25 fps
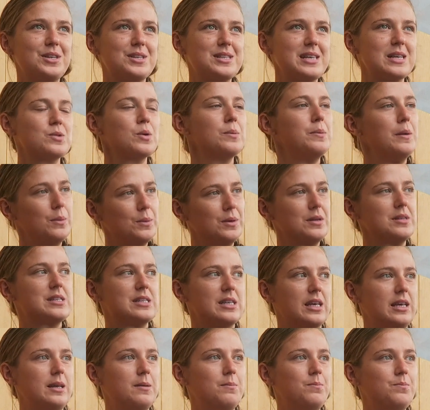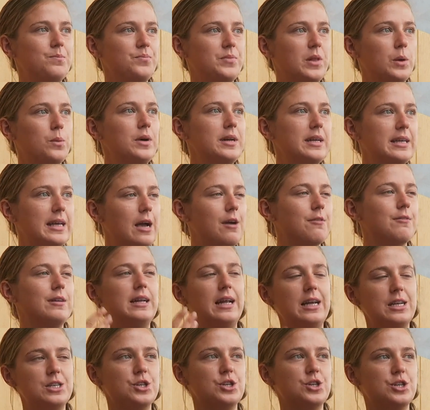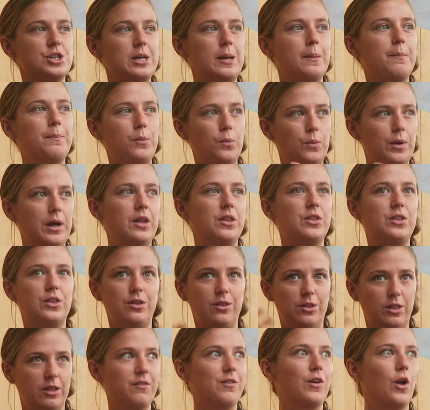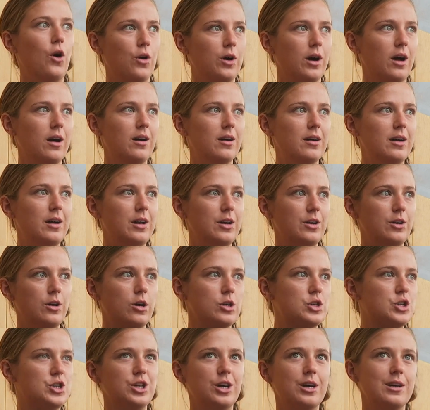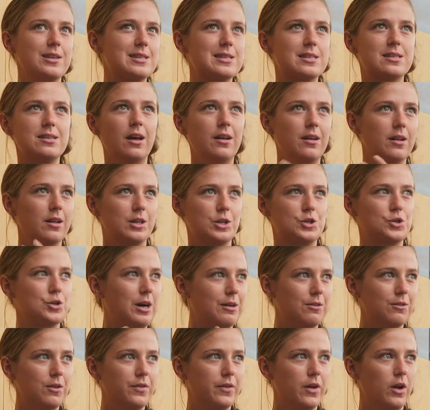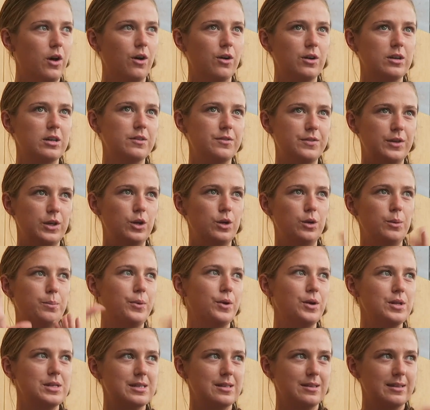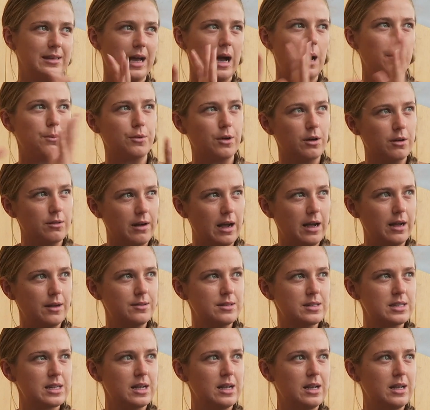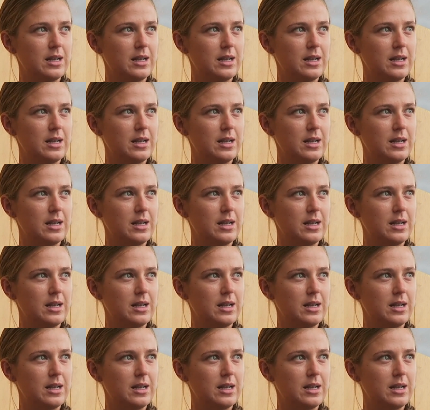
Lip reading: Because that's what people want to see. They want to get a relationship with the vlogger, not just another travel vlog of you pointing the camera around.